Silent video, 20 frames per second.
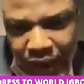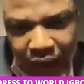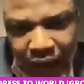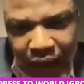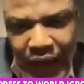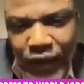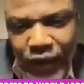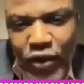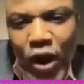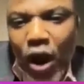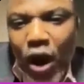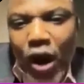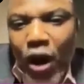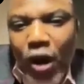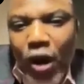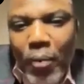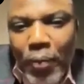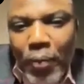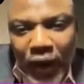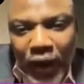And
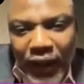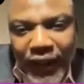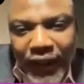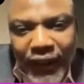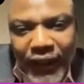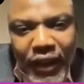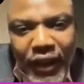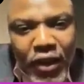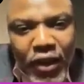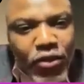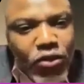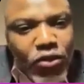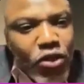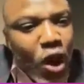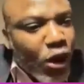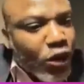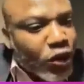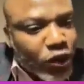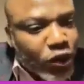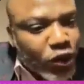nobody,
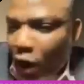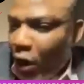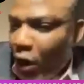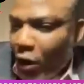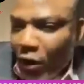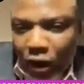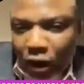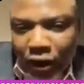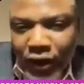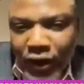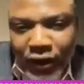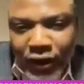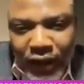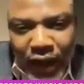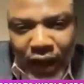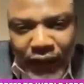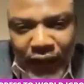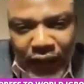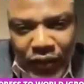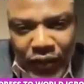no soul on this
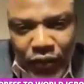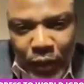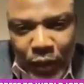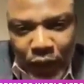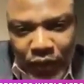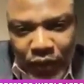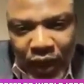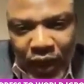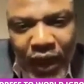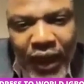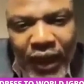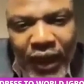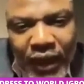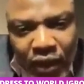earth can stop us.